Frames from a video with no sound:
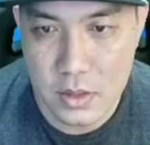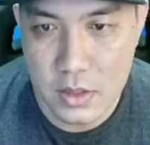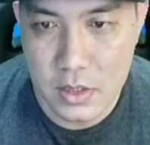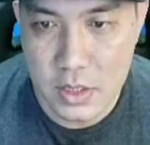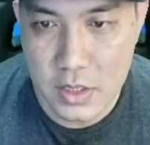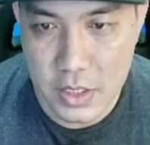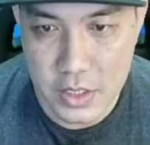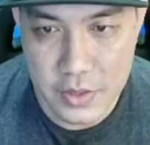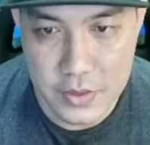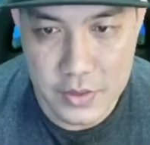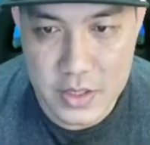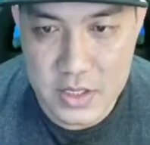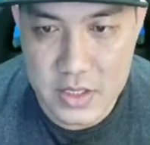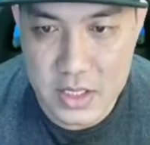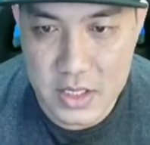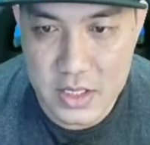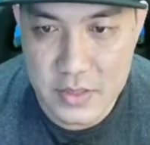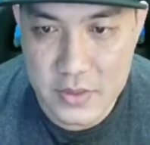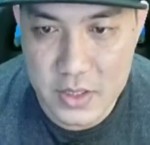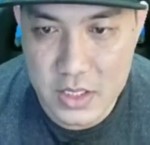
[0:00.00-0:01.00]
In this
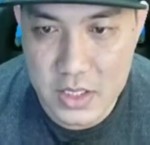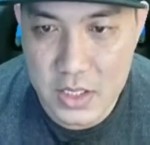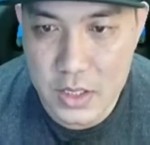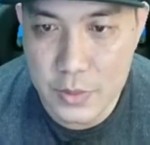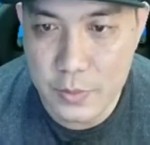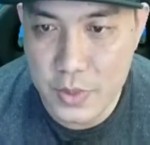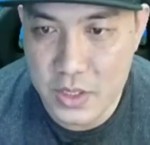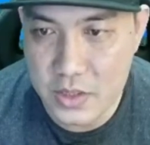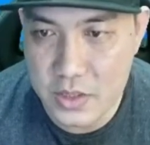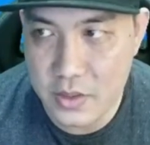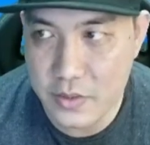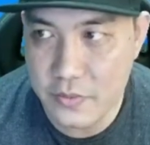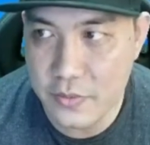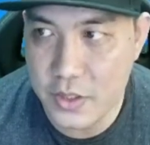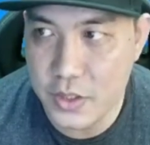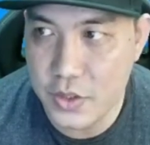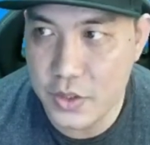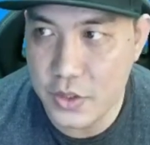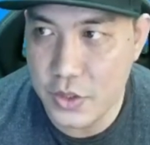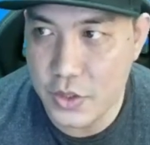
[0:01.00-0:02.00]
activity, please
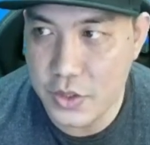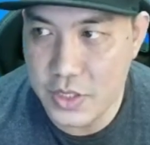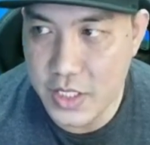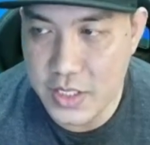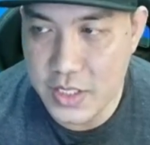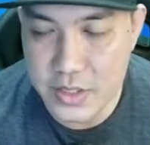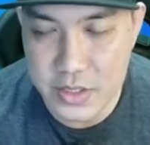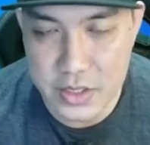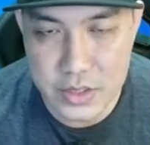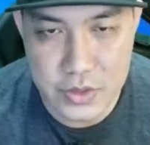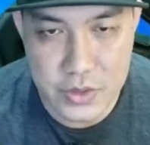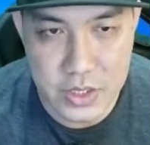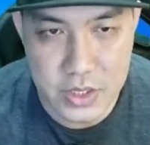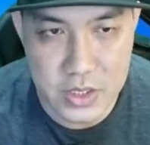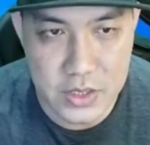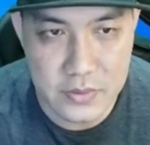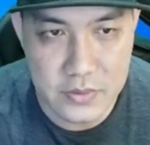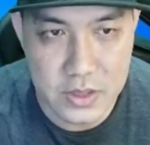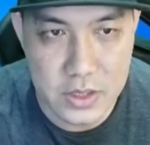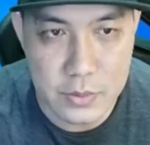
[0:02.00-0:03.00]
refer to your Science Year 2
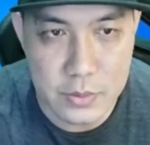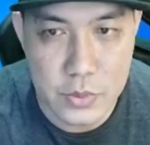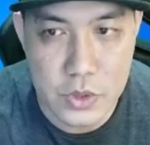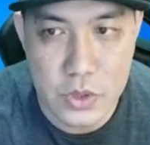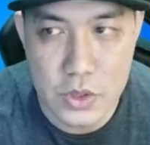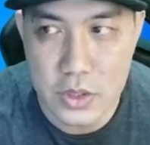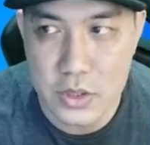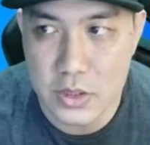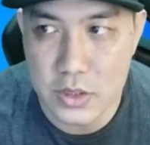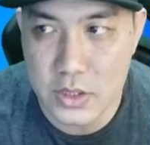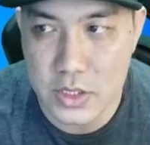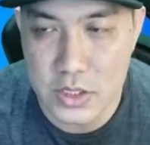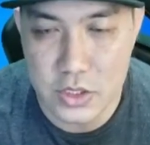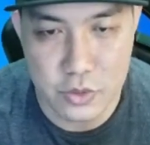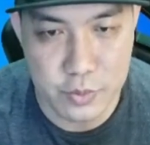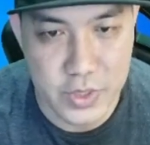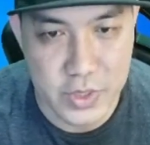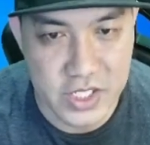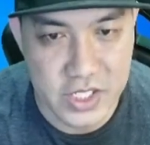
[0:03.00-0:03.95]
activity book, turn to page